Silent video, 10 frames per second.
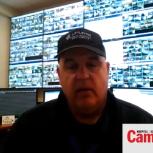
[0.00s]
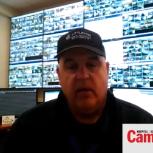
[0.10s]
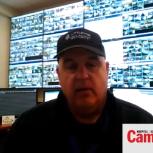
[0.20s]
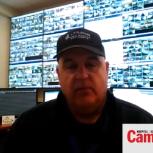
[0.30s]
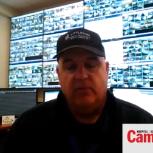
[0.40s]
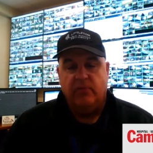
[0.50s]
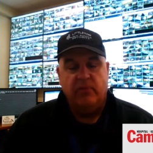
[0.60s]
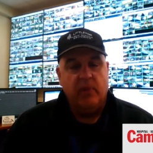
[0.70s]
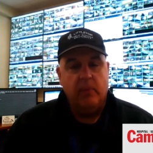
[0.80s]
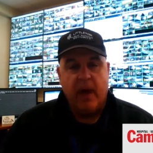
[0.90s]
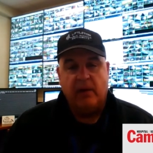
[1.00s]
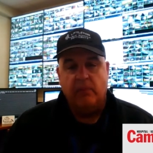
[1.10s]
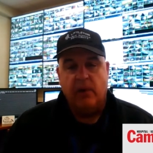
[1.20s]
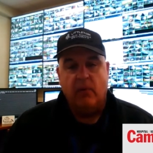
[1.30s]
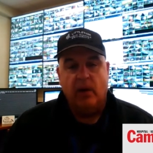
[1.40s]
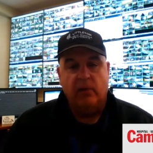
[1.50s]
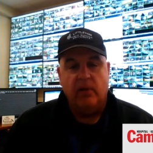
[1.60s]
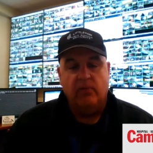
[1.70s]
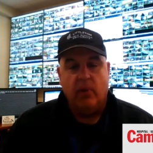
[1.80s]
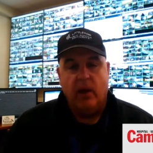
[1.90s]
those have impacted me greatly
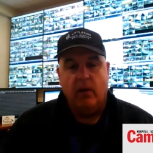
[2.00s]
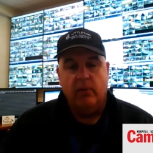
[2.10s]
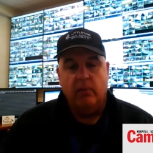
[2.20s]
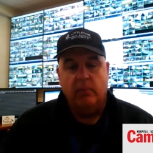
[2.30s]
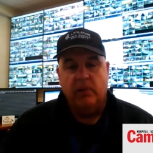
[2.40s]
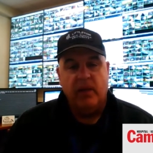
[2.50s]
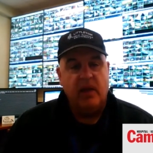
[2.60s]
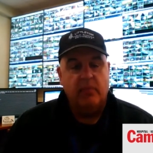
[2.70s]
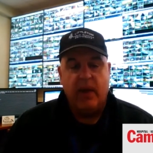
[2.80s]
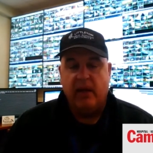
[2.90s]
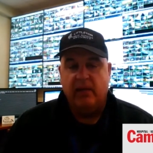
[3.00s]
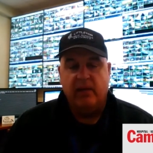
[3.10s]
as well, but they impact